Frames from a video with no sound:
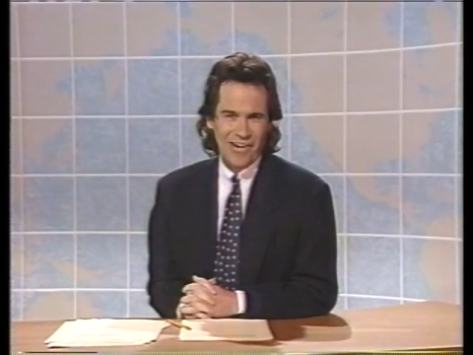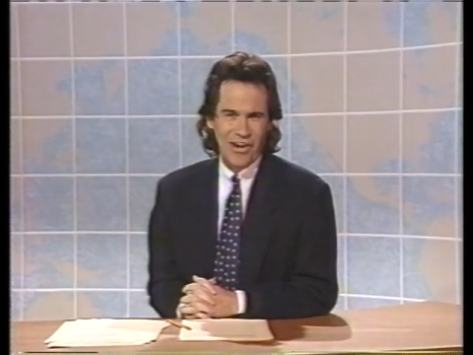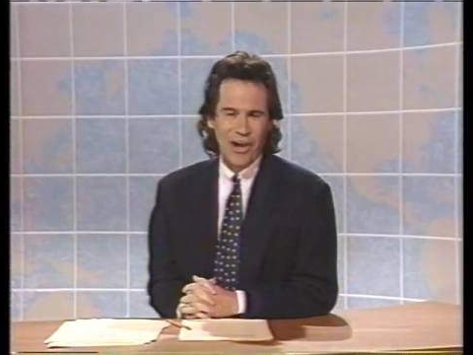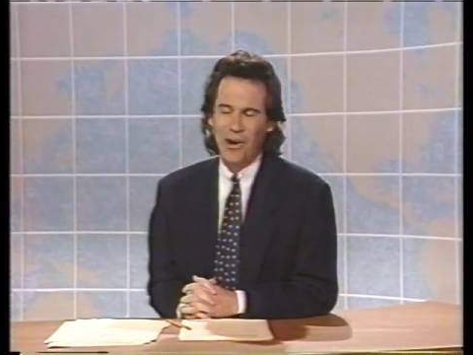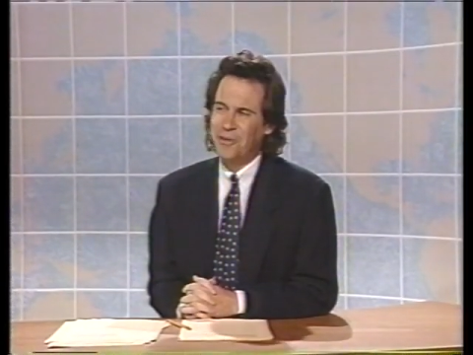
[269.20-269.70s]

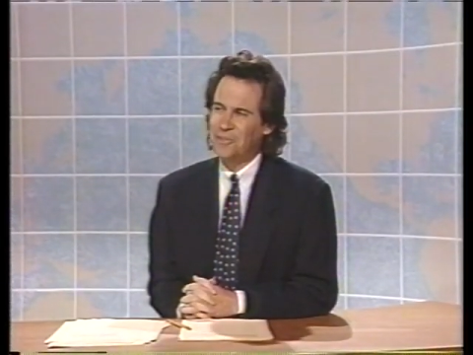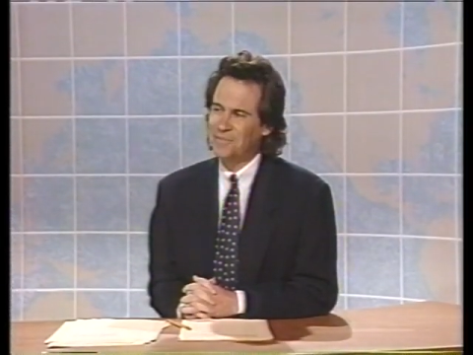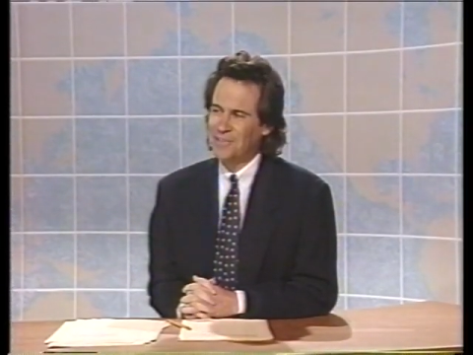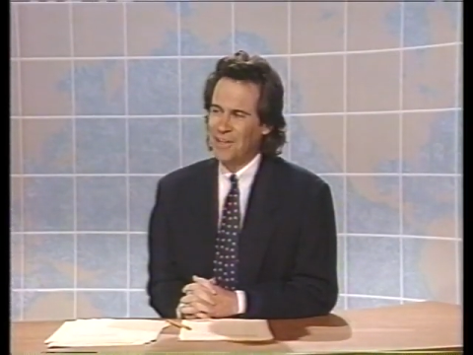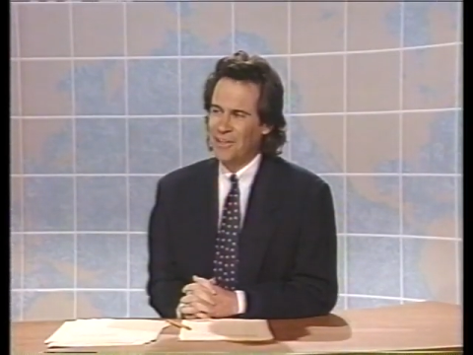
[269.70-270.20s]
know,
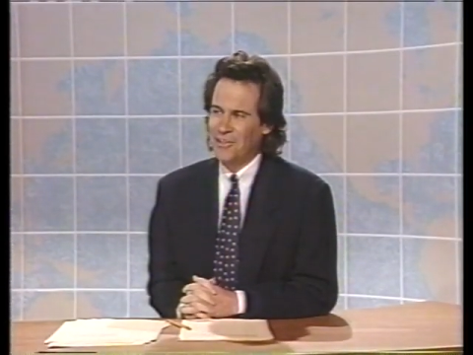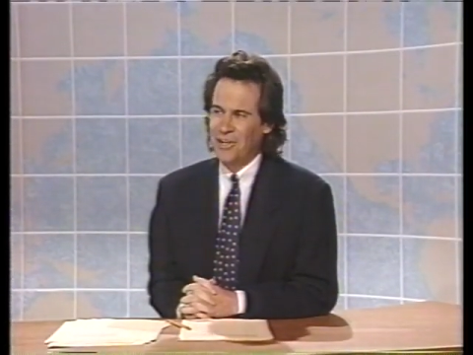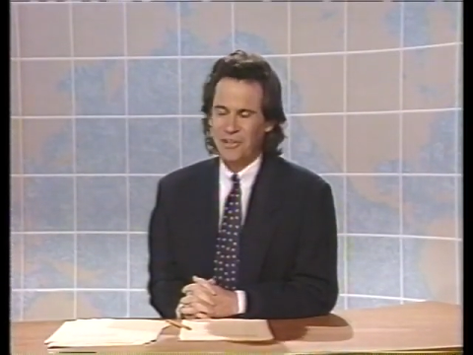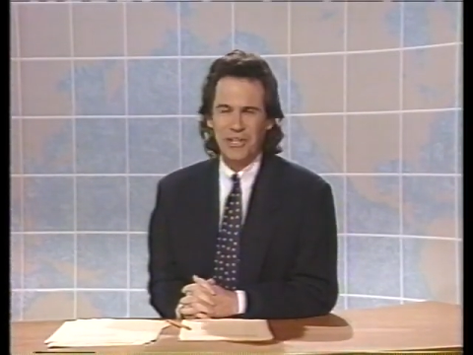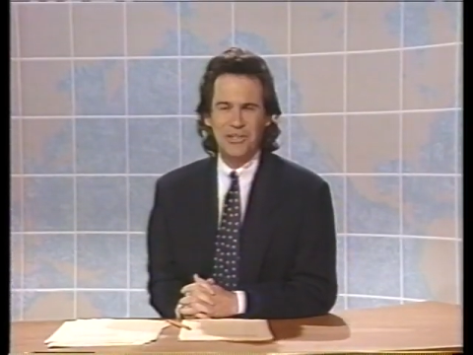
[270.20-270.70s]

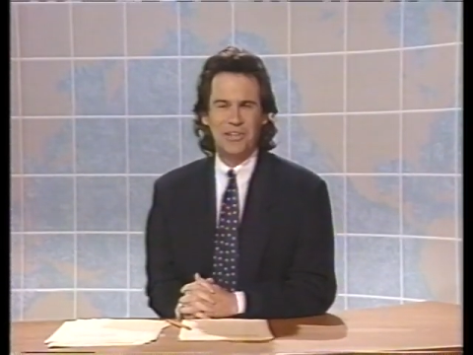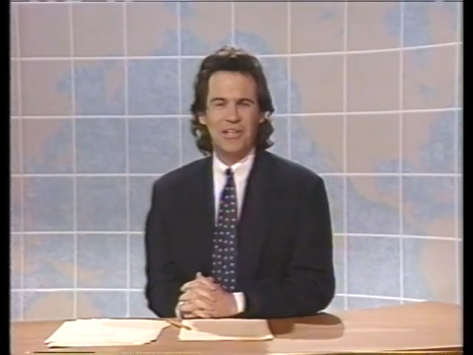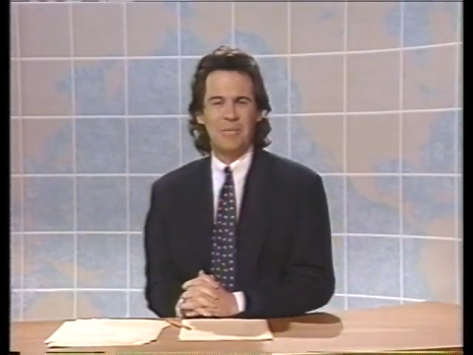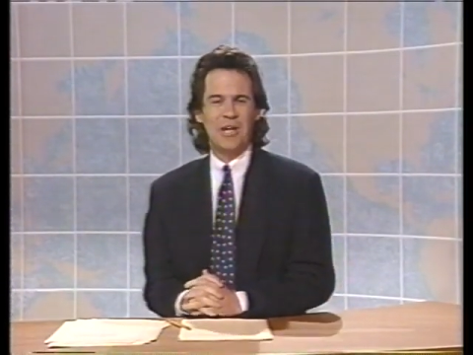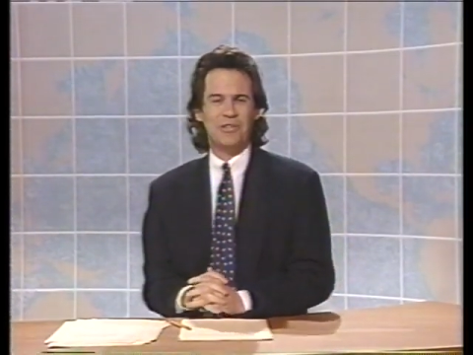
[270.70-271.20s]
the only good
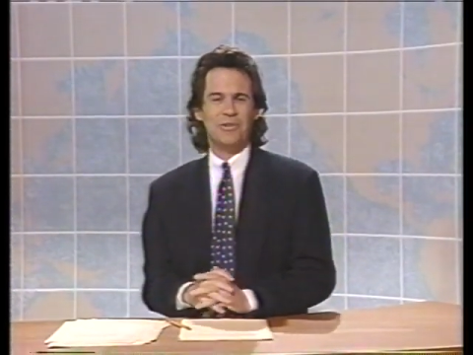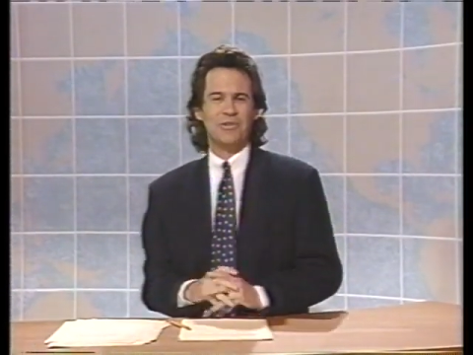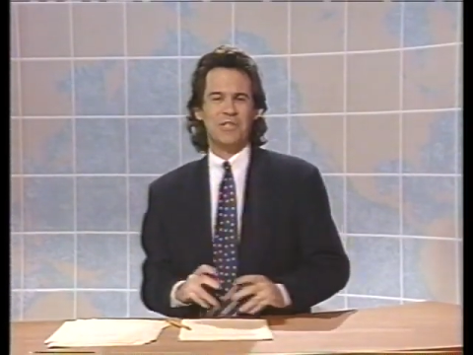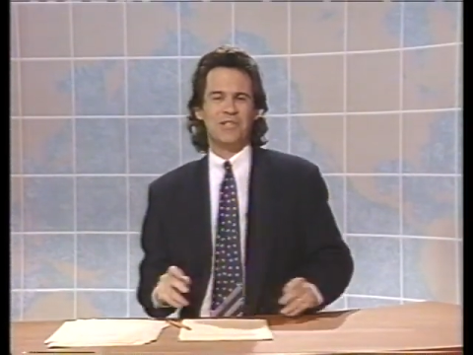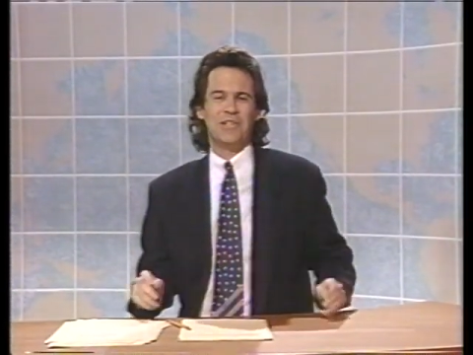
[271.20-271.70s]
thing about the
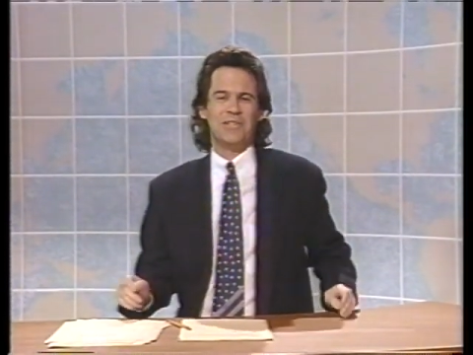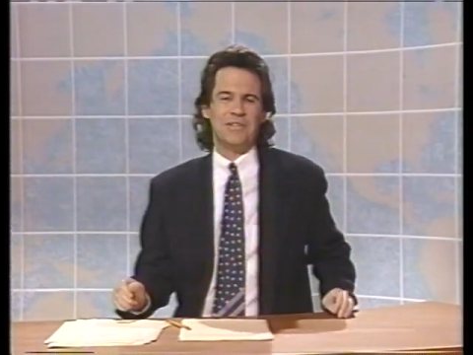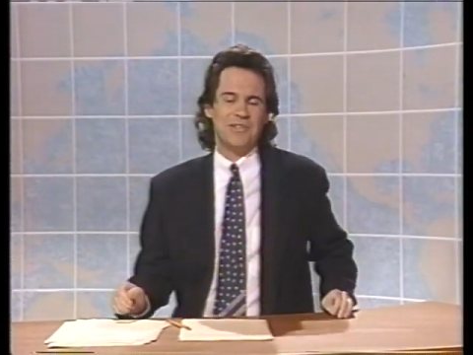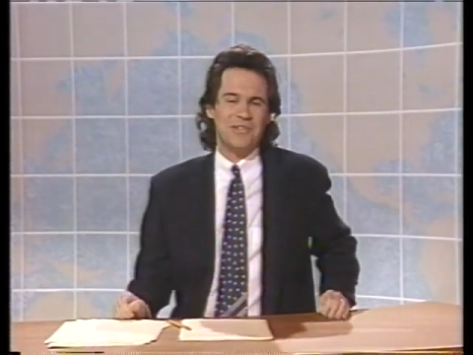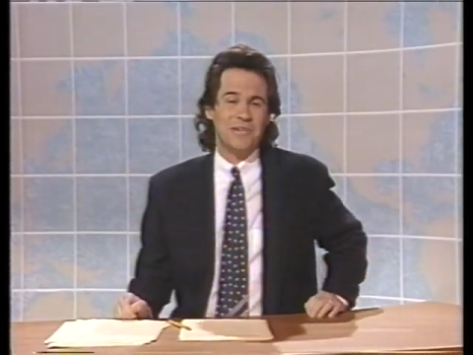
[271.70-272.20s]
whole
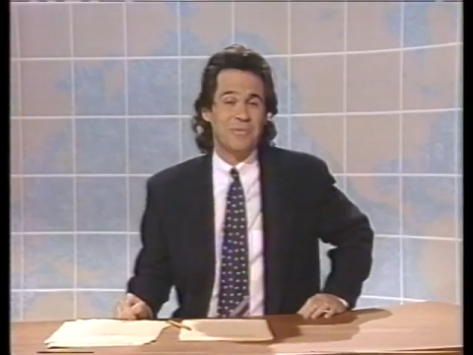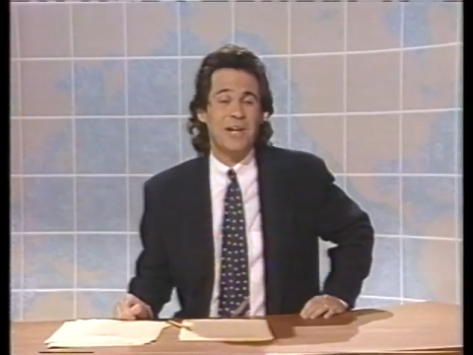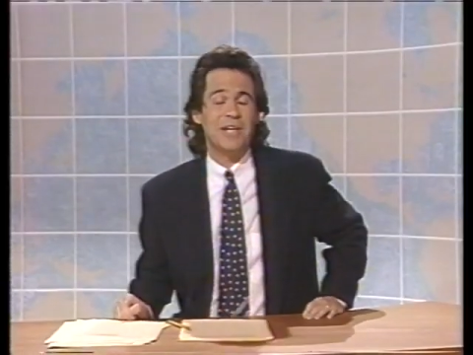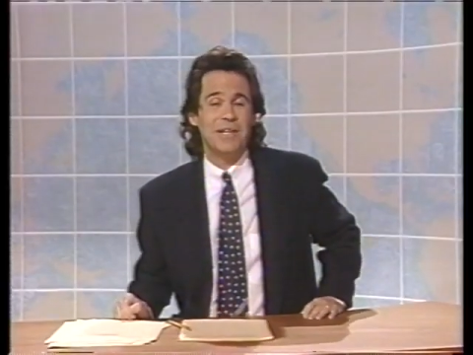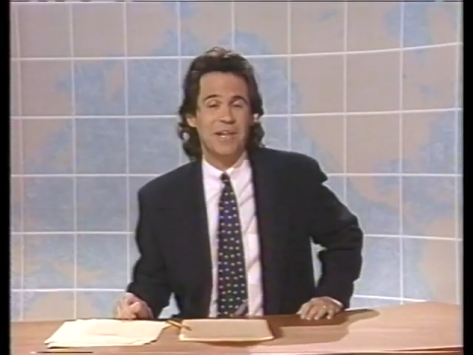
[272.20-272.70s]
incident is that
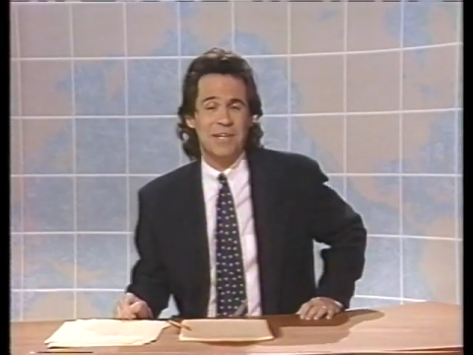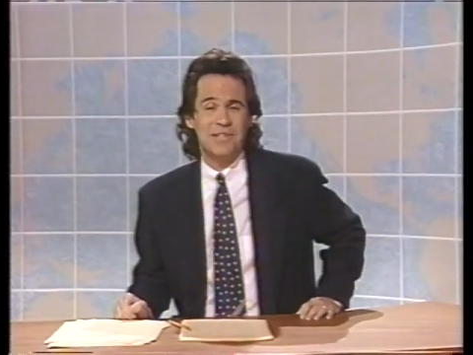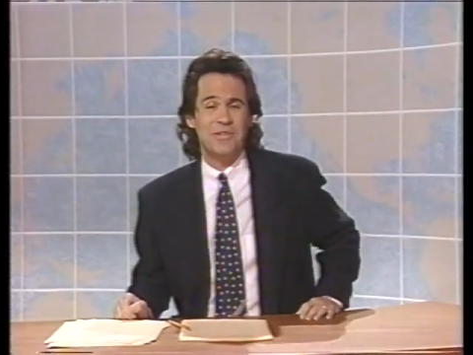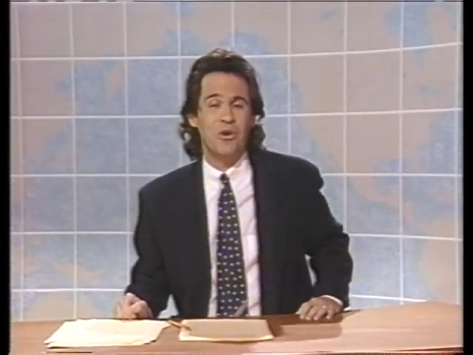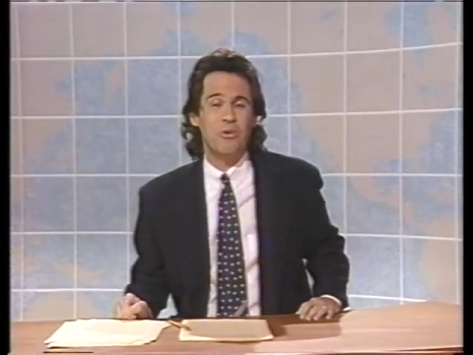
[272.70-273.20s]
Reagan
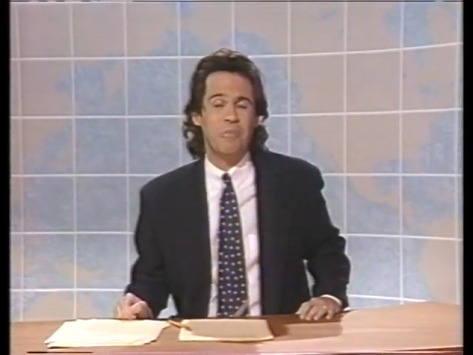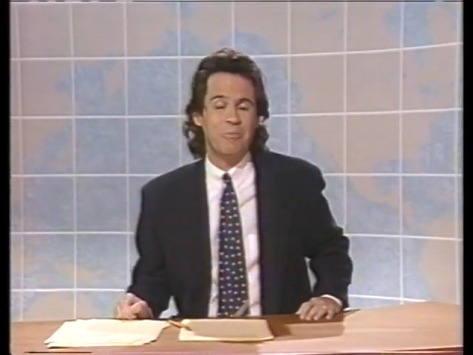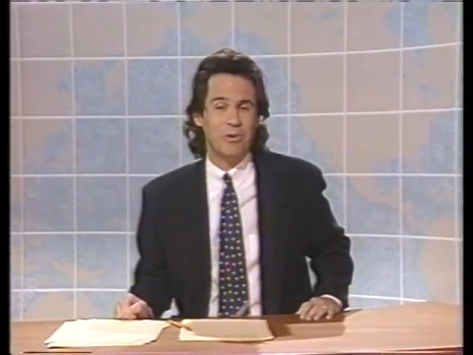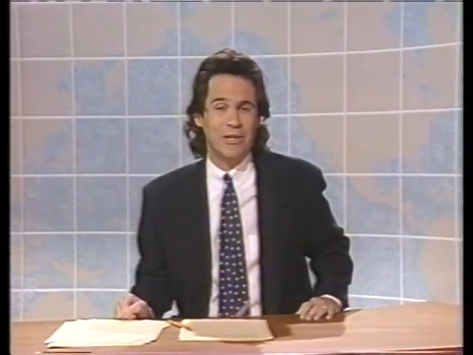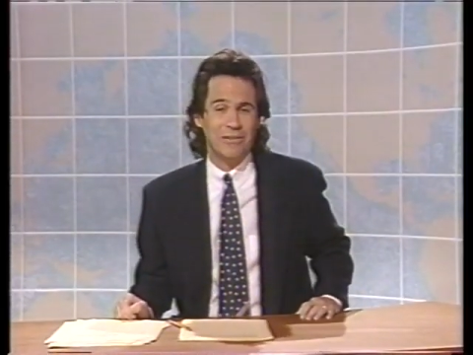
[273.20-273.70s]
has no
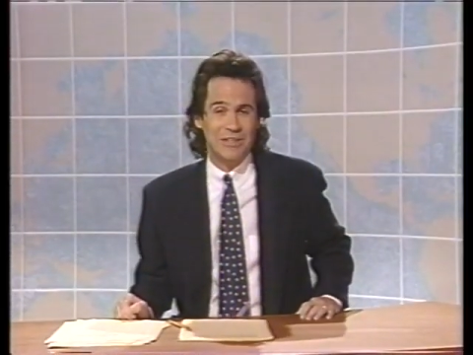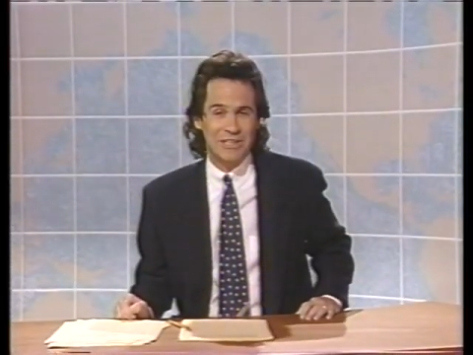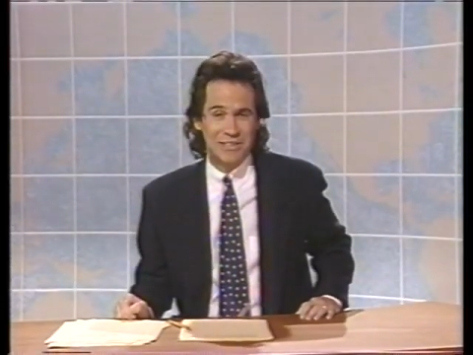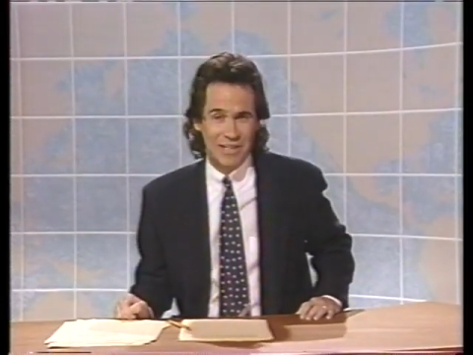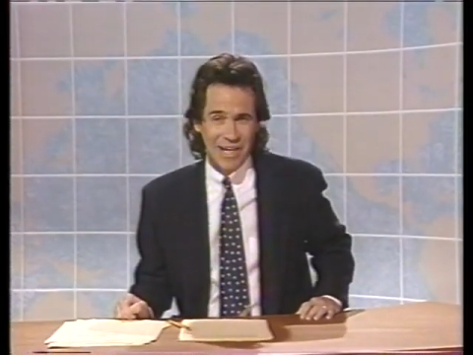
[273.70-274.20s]
memory of it
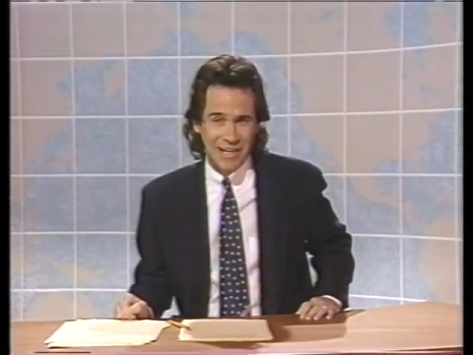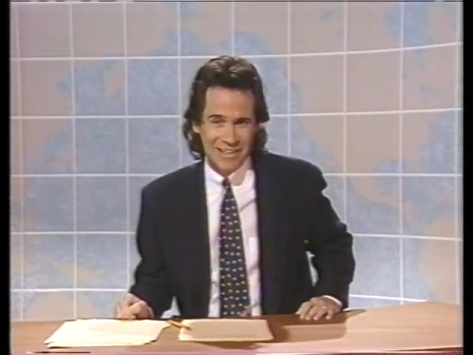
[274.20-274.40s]
today.